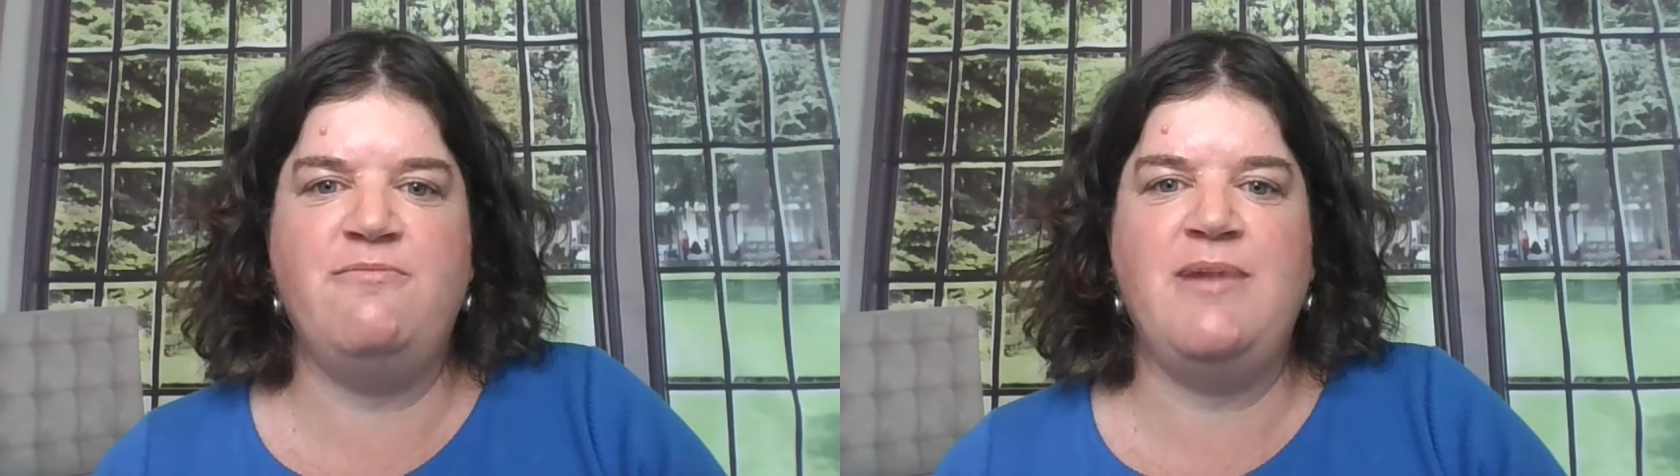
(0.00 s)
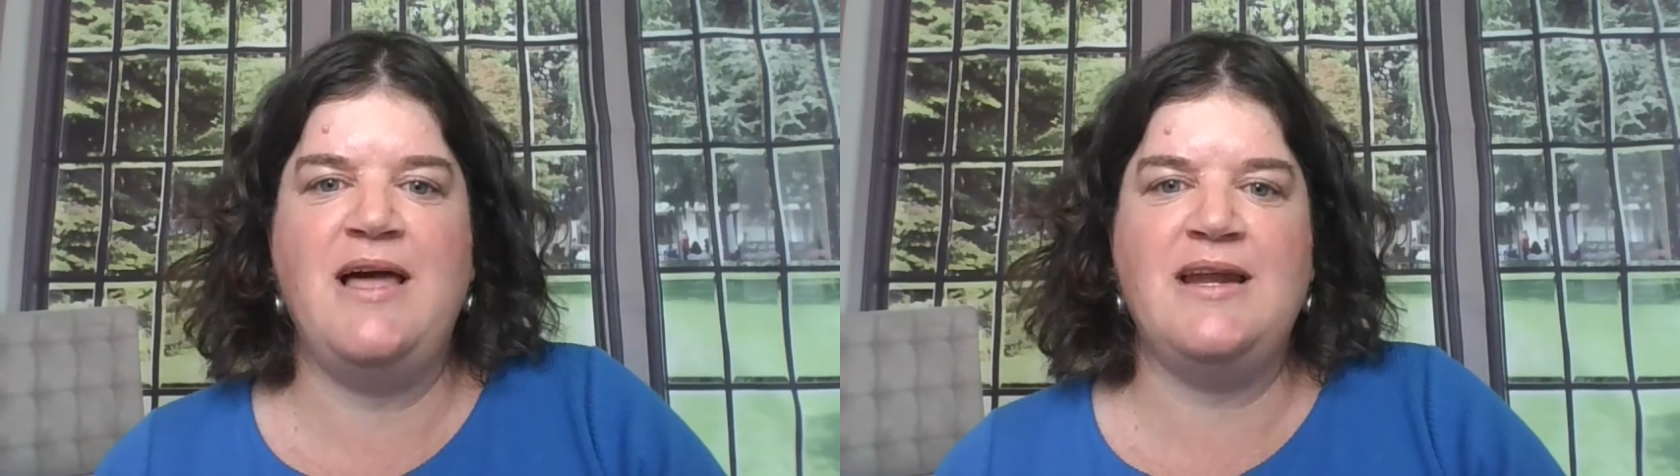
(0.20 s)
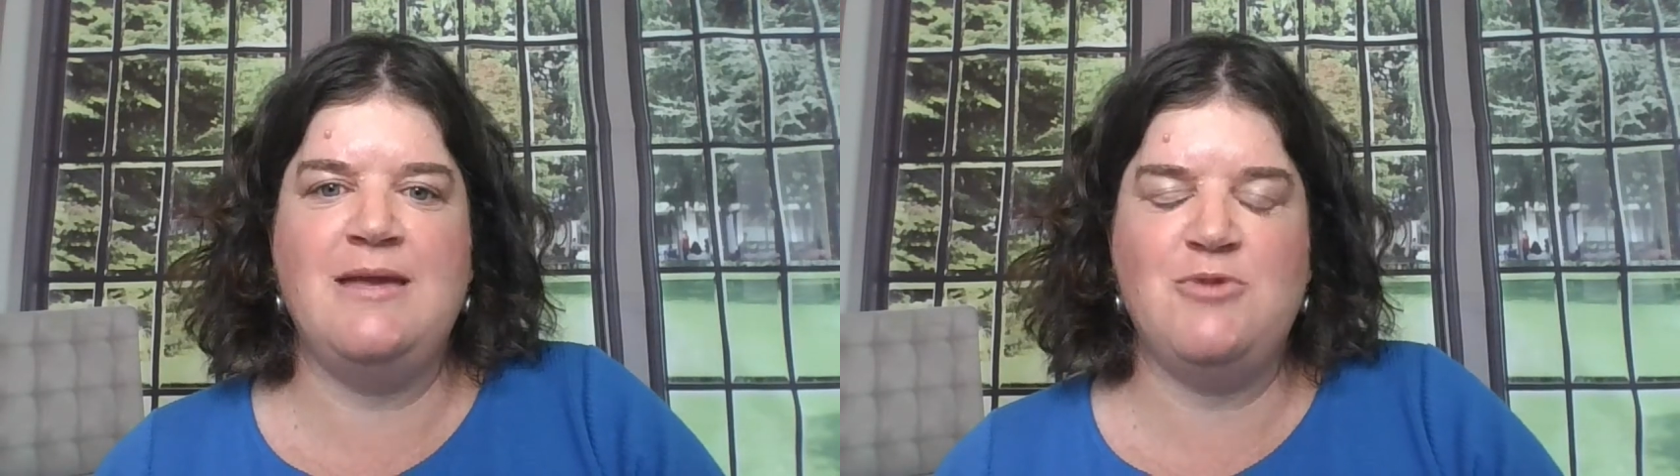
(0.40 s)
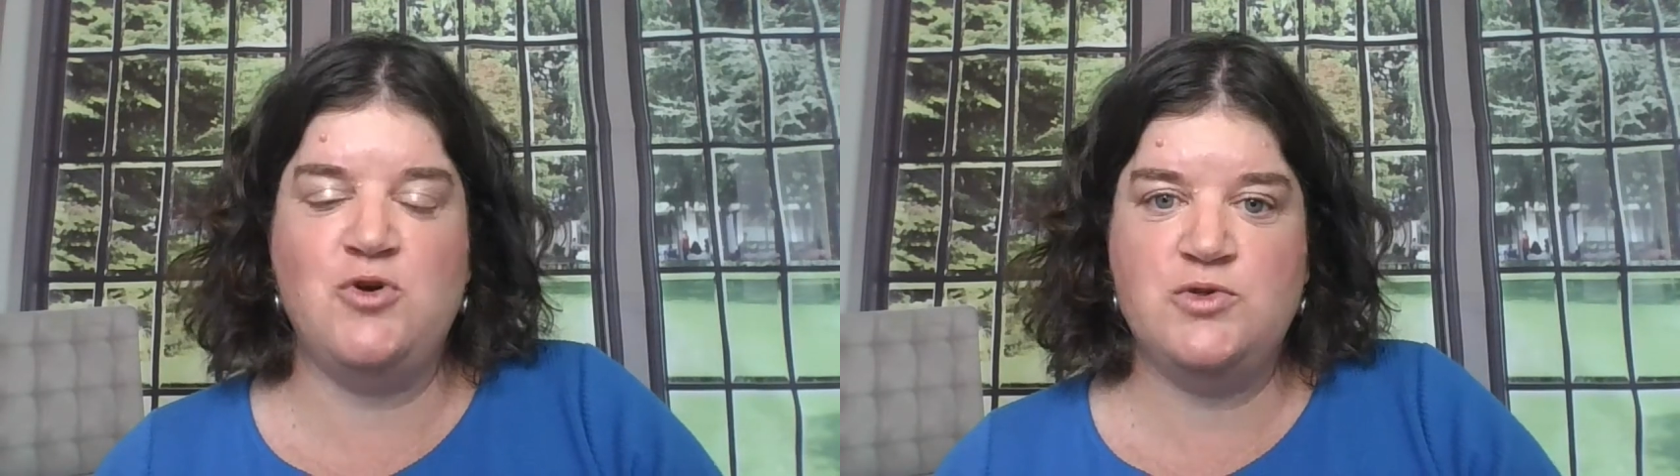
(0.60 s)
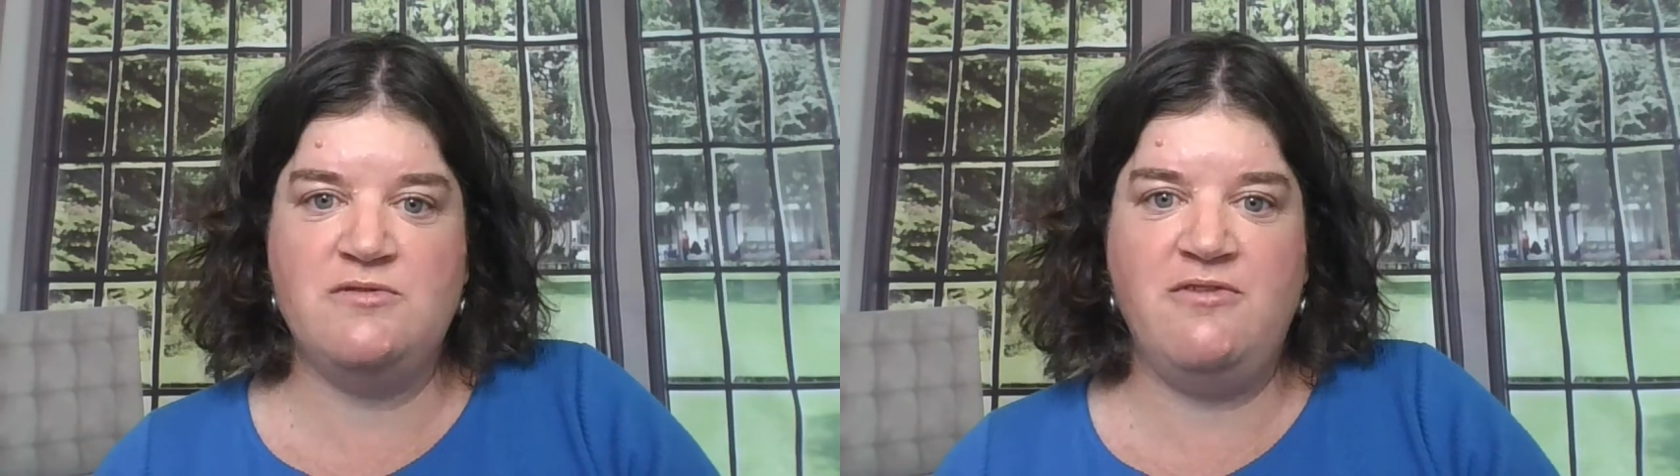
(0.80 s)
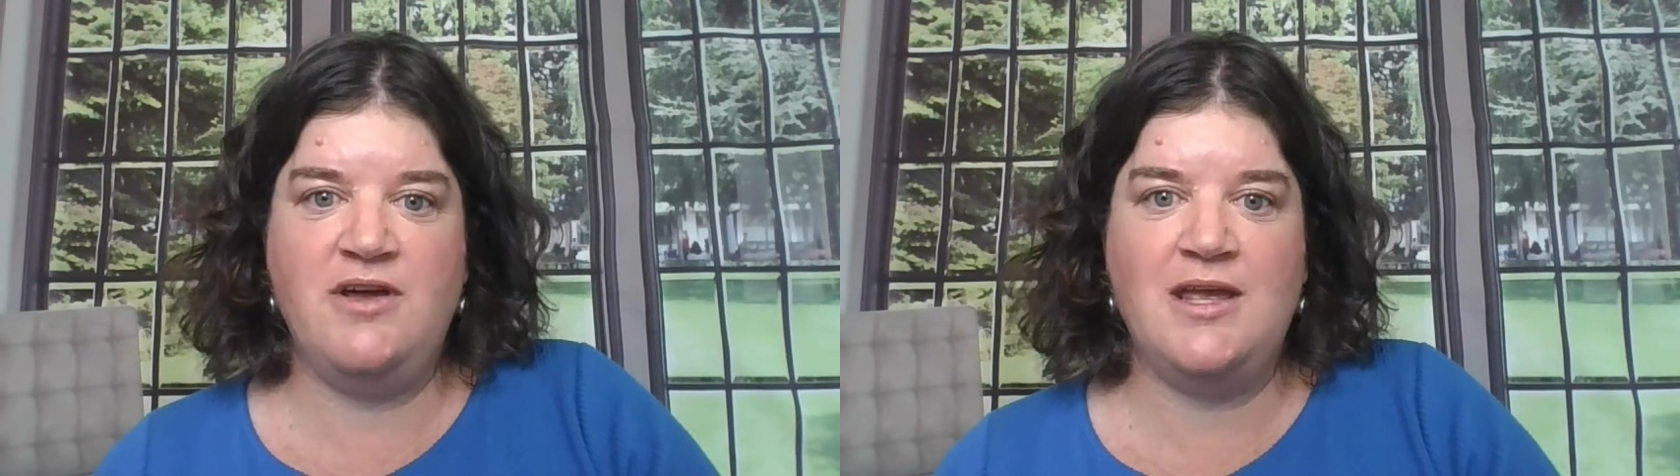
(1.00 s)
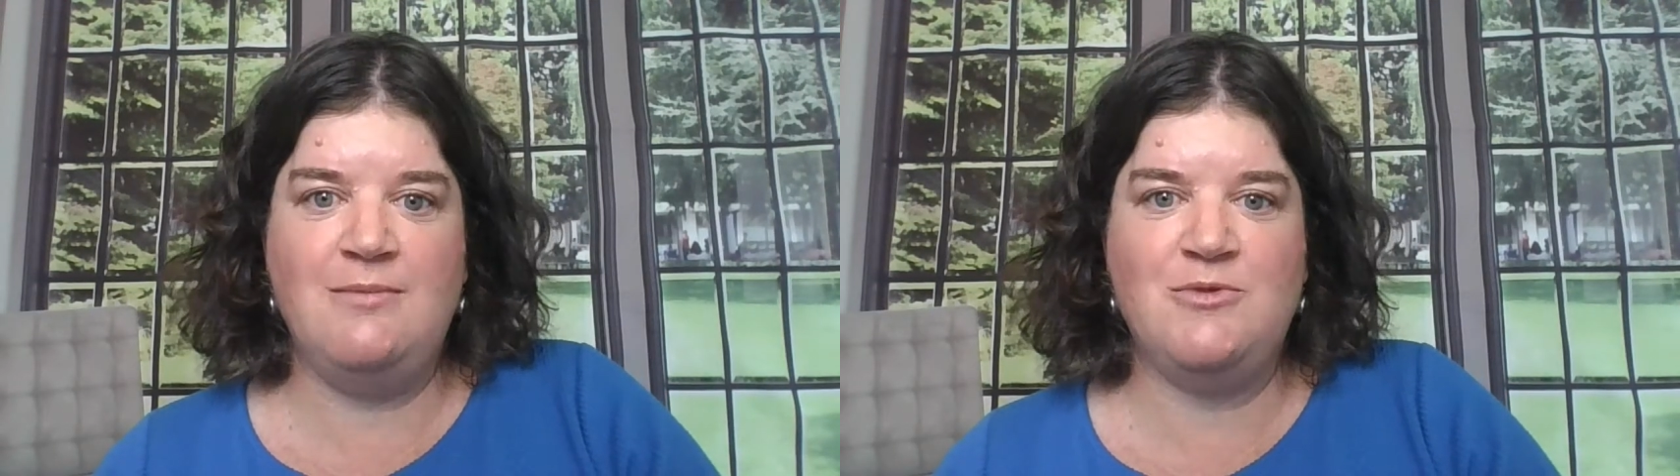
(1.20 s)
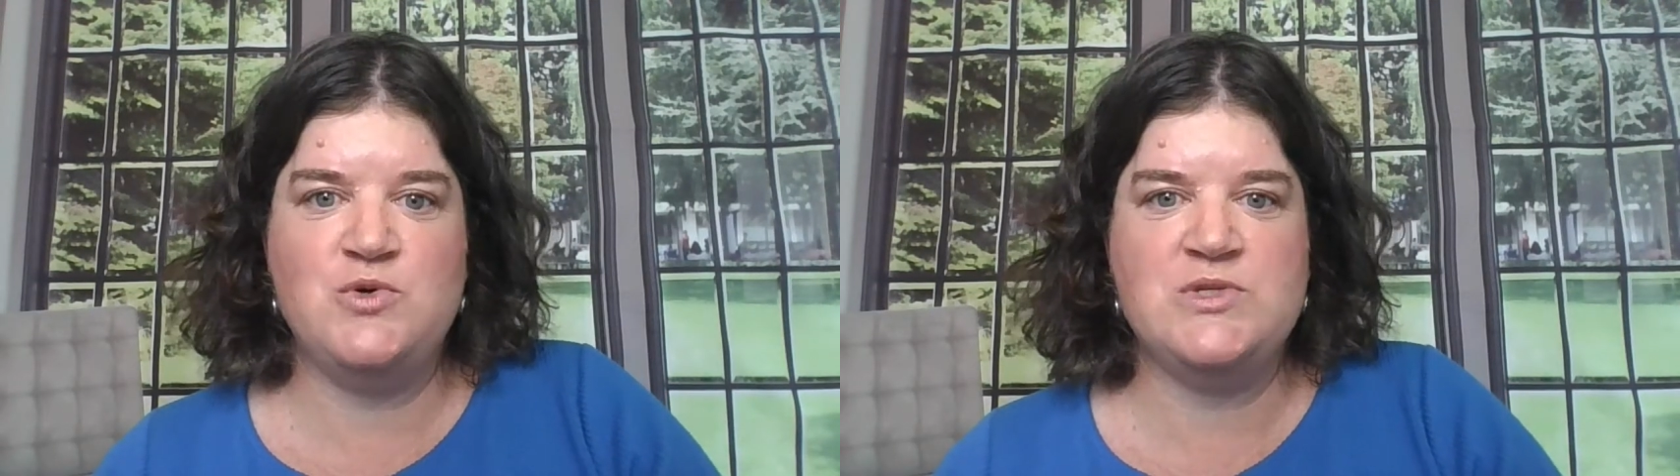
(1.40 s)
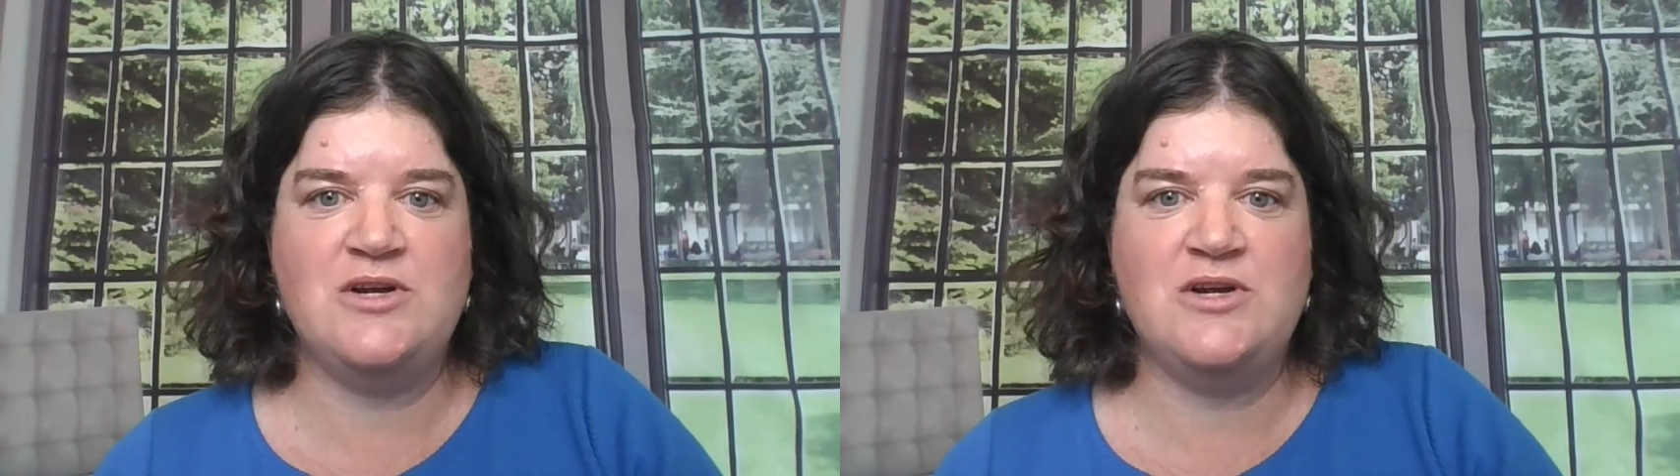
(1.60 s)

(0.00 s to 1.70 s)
plant chemicals or phytochemicals